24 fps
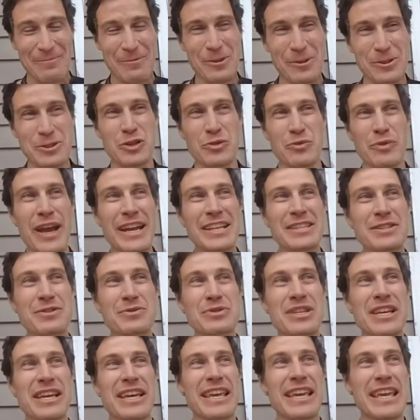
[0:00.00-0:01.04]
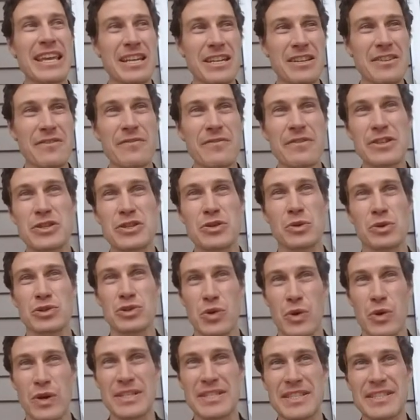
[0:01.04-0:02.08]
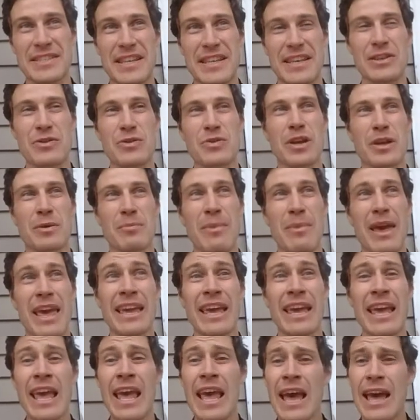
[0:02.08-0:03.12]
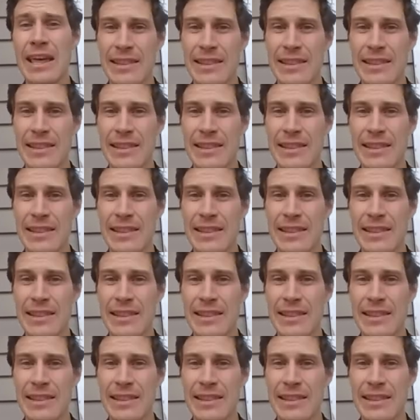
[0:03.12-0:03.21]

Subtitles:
will direct you to individual choices that you can make.